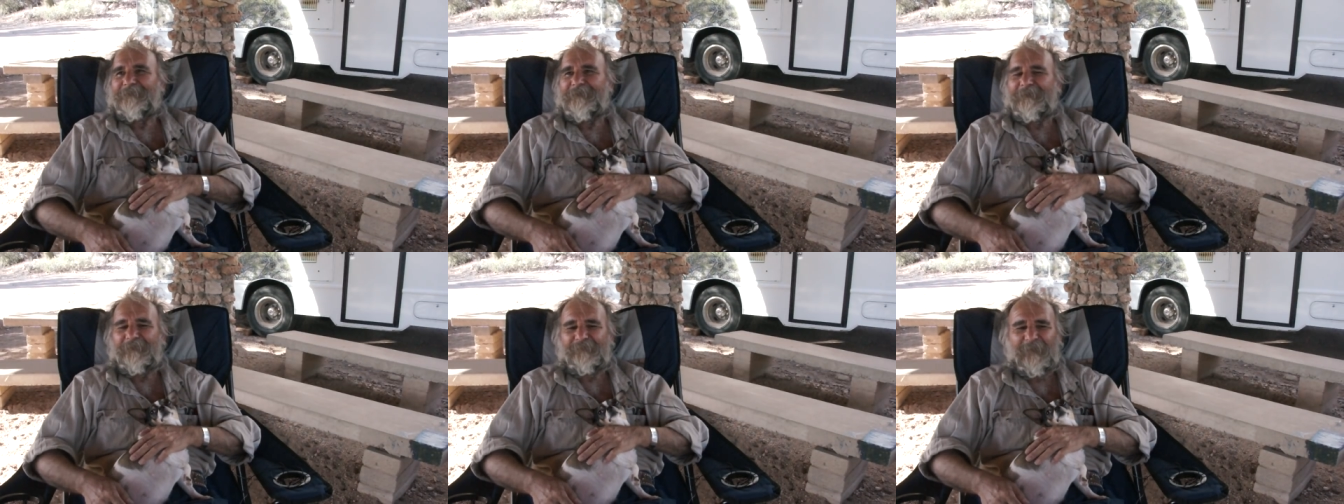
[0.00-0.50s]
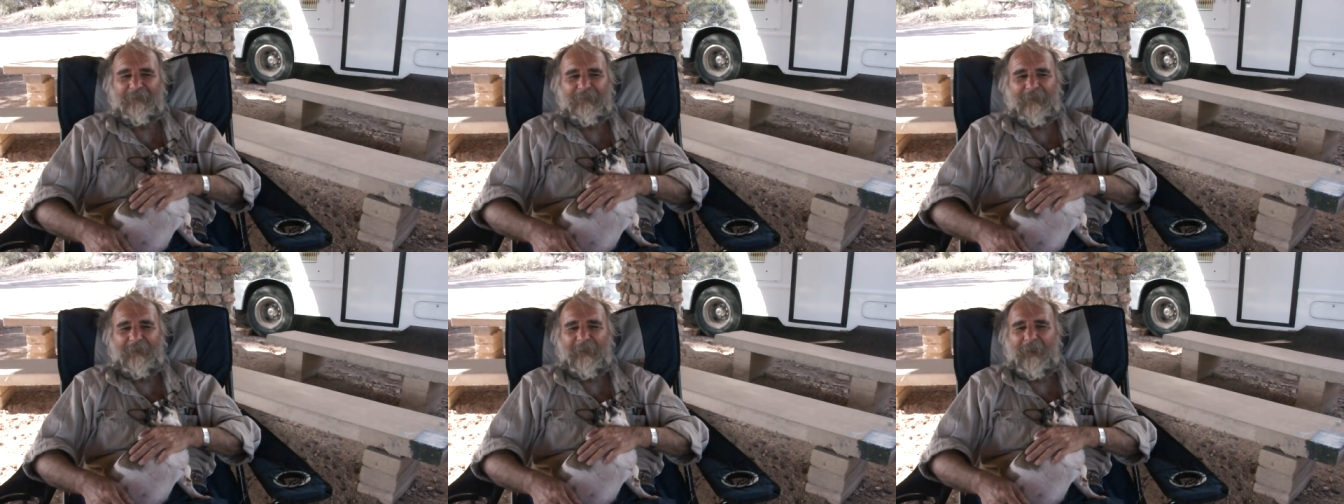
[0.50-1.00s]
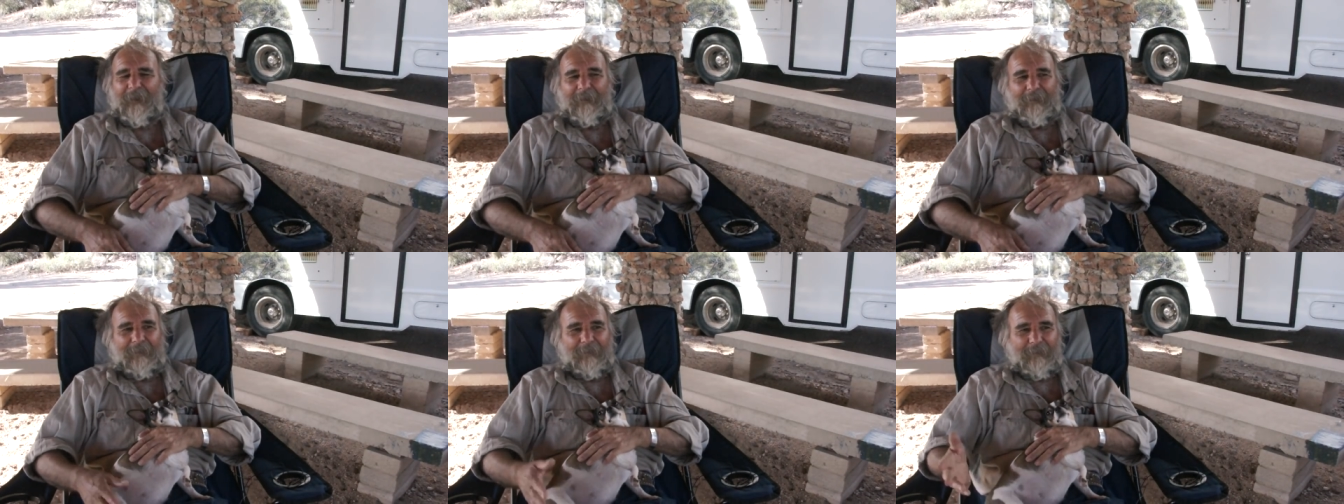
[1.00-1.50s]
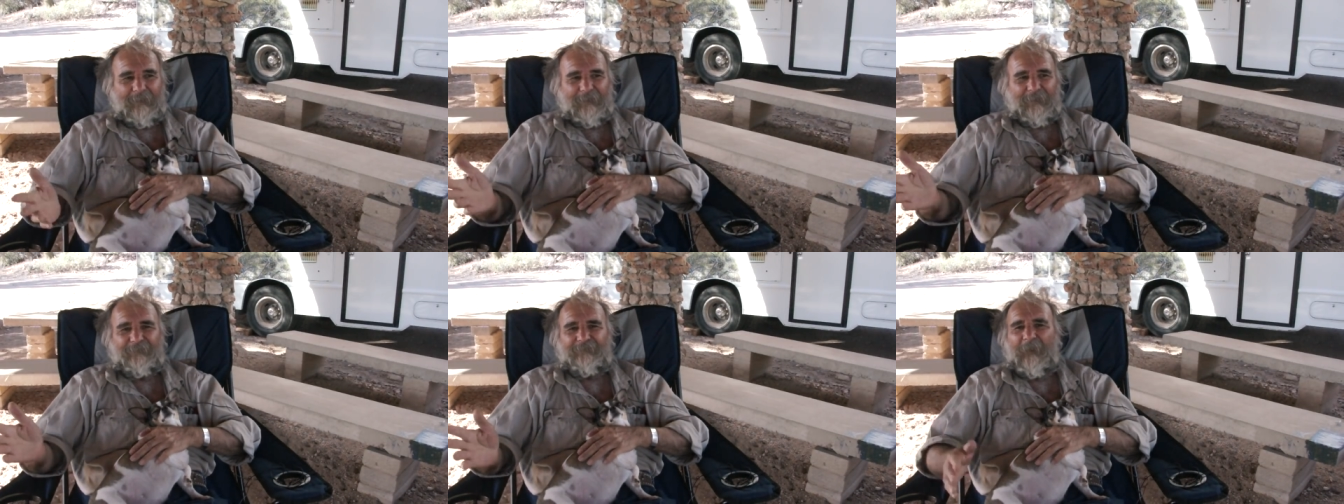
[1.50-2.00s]
And he said,
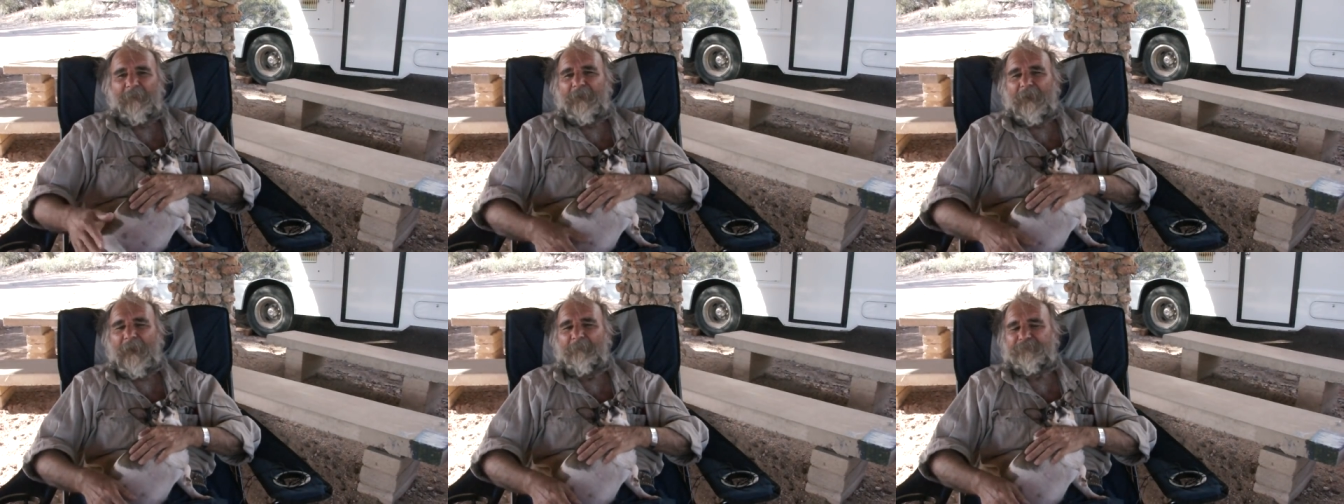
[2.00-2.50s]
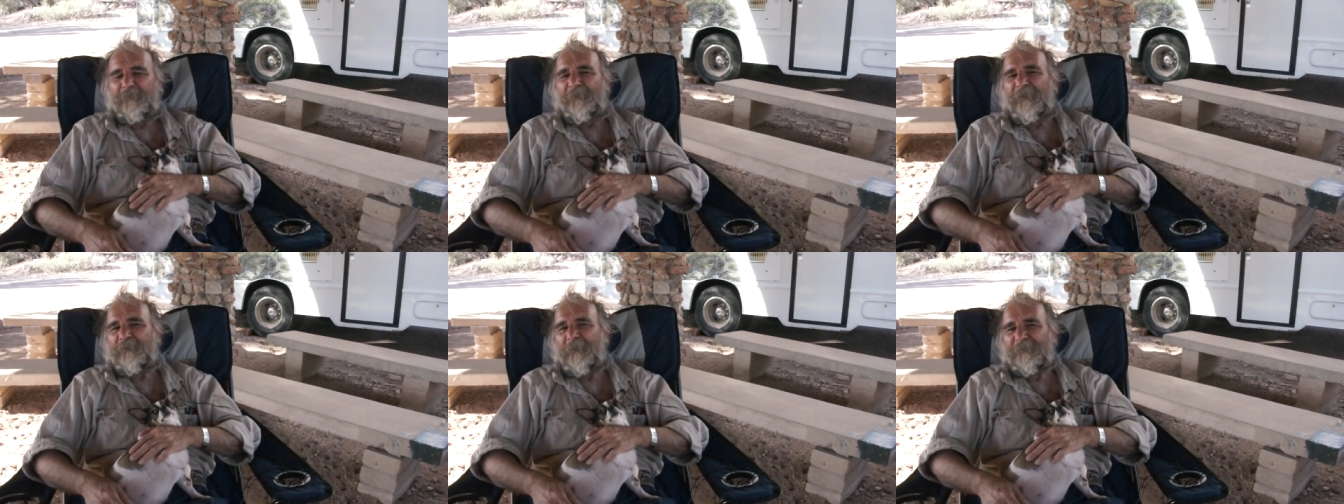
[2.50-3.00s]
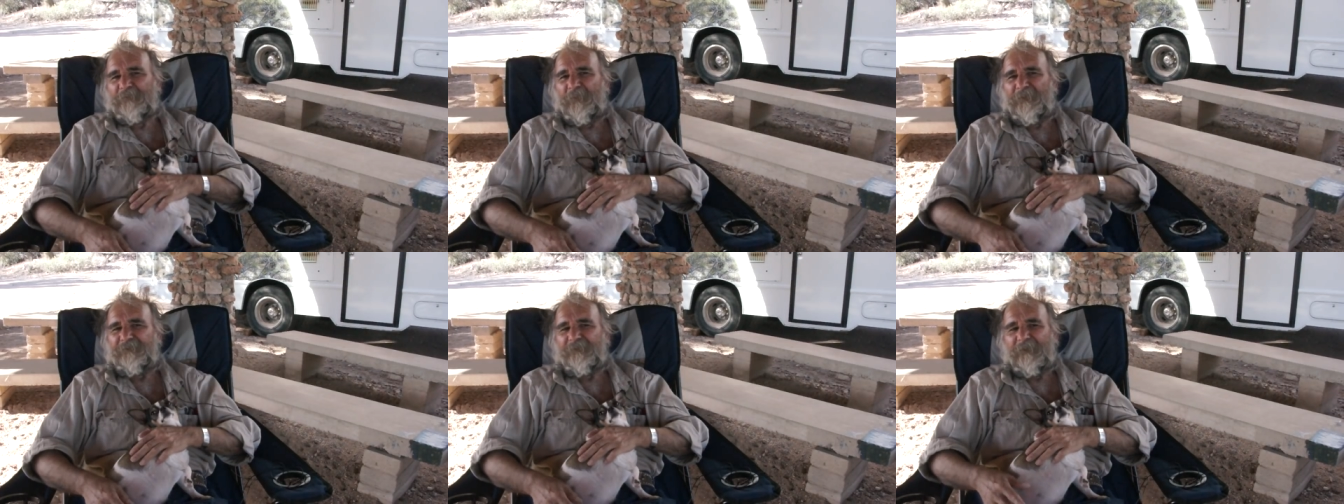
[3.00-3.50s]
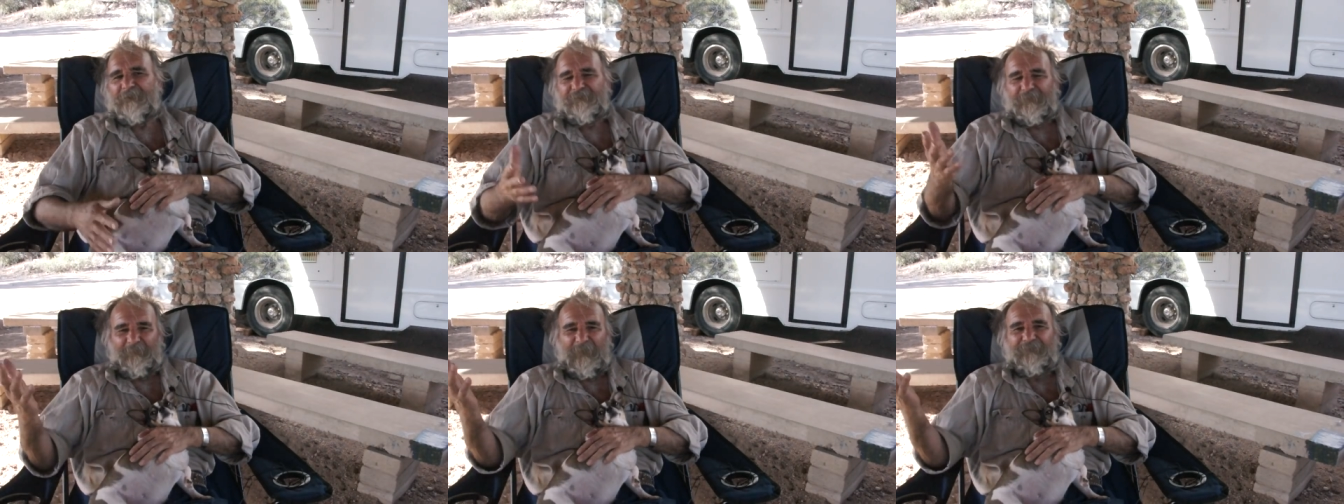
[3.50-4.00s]
it's not up me to ask questions, I'm
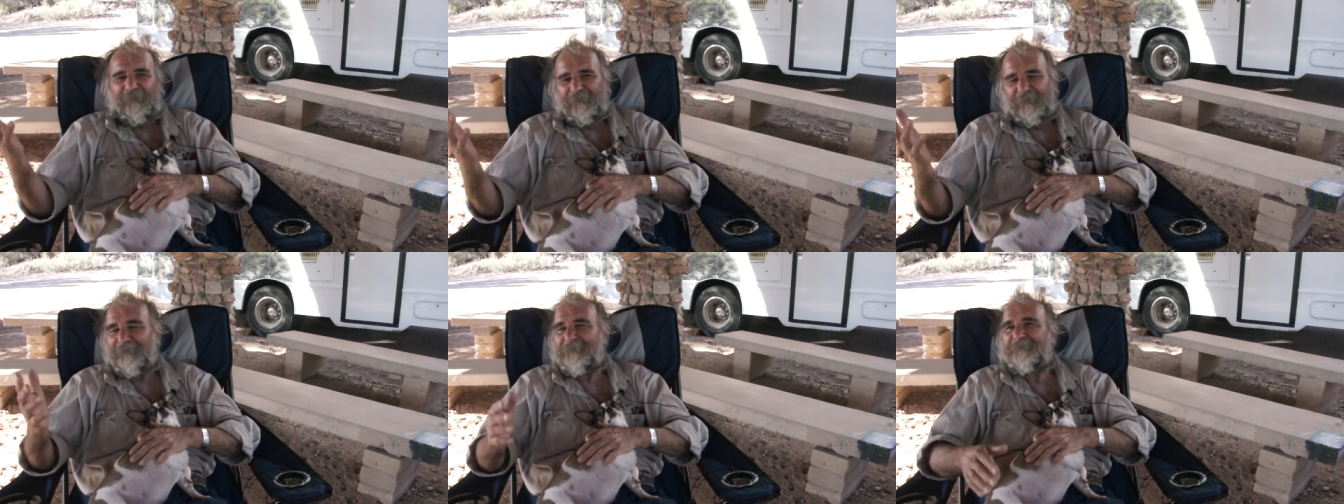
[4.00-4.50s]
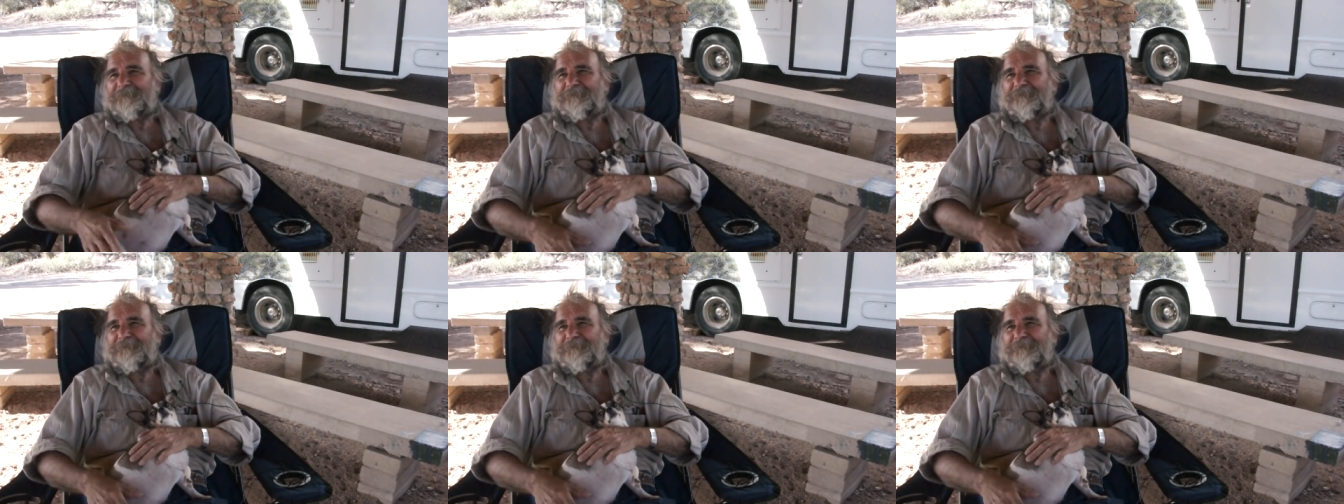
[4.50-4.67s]
just a messenger.